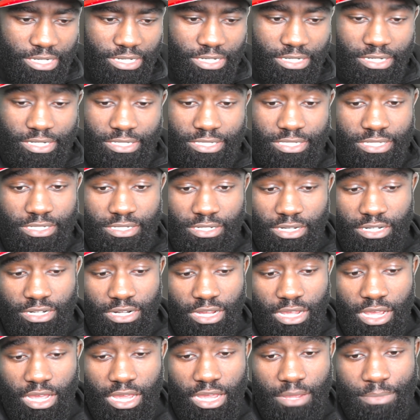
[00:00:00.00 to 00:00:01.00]
Listen, I,
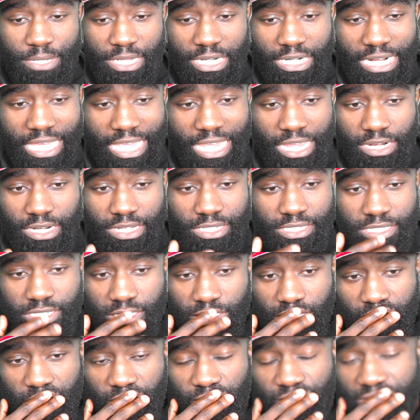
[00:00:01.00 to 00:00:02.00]
I mean, like,
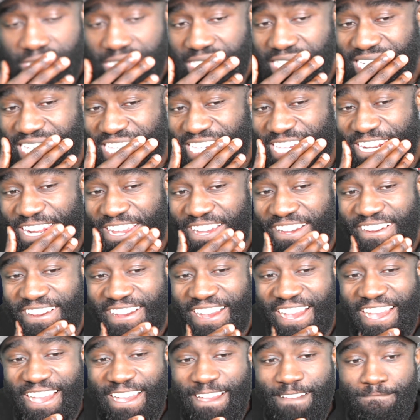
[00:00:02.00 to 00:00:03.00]
listen. Obviously, you know,
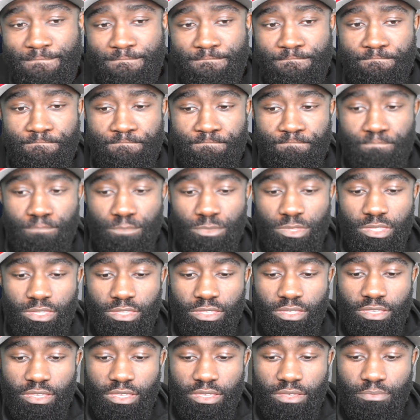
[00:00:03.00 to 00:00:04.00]
um,
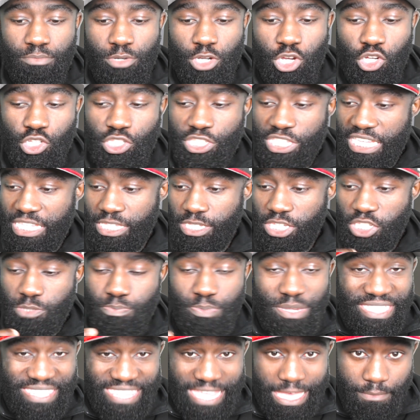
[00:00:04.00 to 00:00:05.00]
because it's just
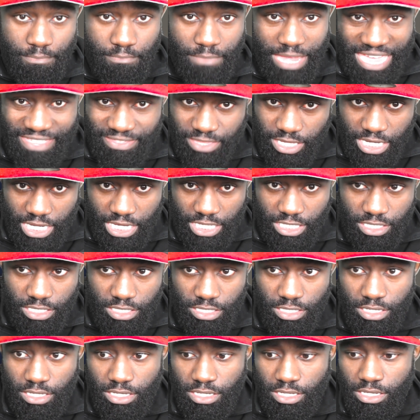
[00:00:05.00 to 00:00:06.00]
been them and the
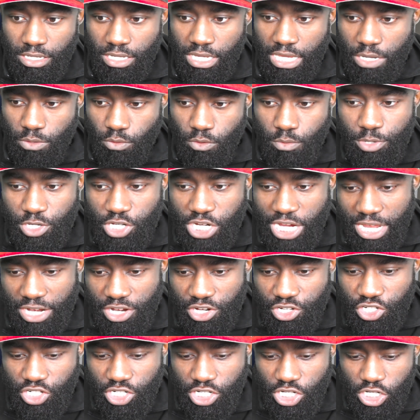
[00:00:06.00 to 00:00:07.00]
kids it will be
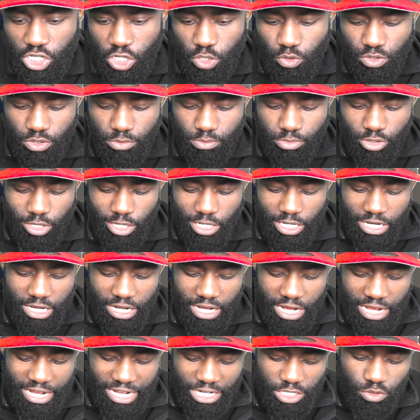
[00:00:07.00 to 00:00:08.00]
challenging, you know, to bring in
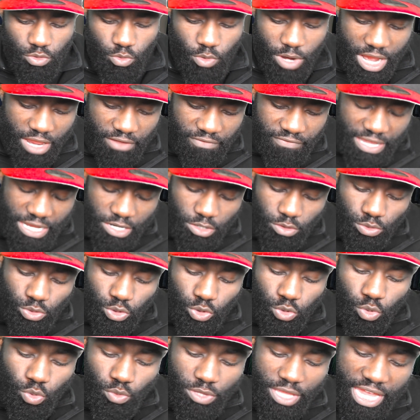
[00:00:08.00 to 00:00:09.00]
an, an wife and
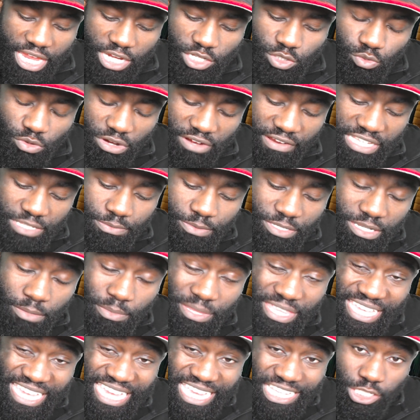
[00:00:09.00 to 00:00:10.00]
also that extra wife has to be
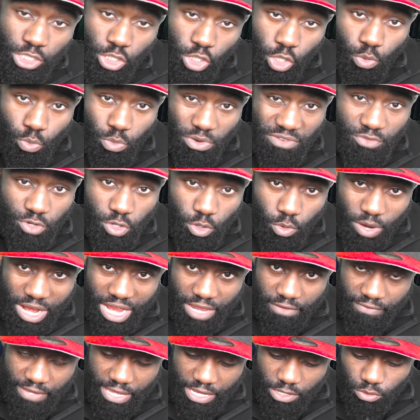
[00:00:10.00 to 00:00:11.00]
someone that gets along with your
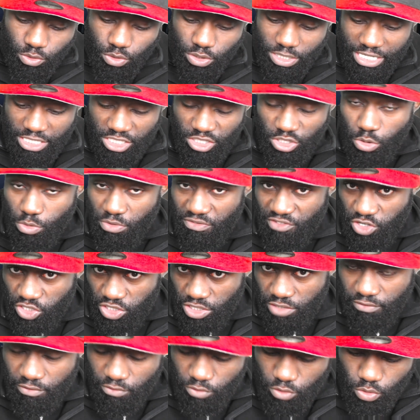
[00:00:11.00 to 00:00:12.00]
wife, and also gets along with
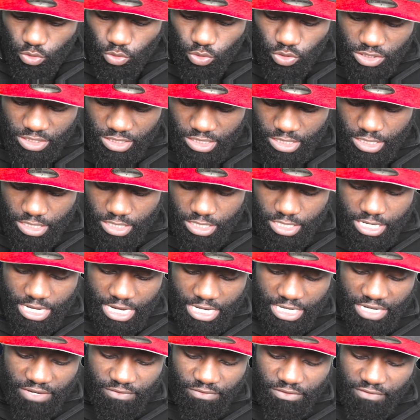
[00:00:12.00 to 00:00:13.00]
yourself, of course.
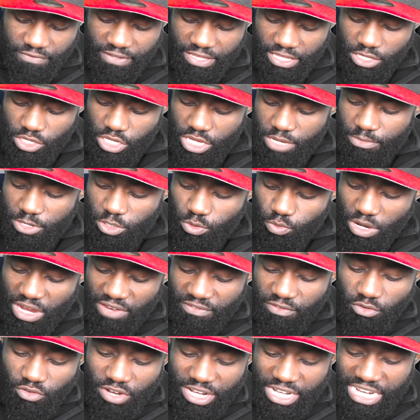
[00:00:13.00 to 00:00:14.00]
And given the fact that him and his
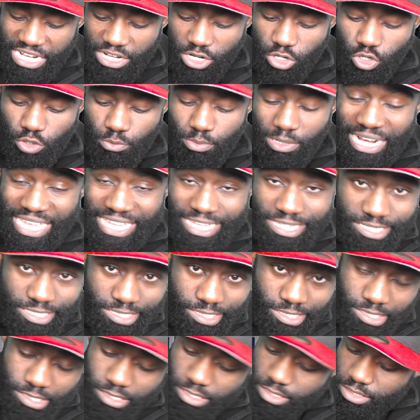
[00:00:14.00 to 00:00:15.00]
wife are already in a good
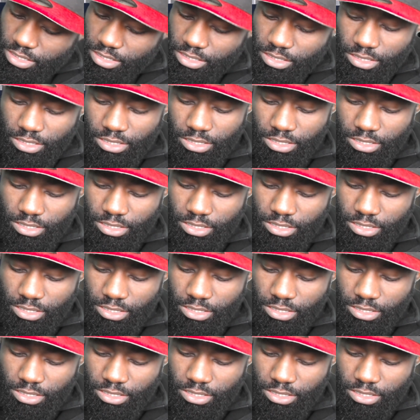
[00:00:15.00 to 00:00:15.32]
place,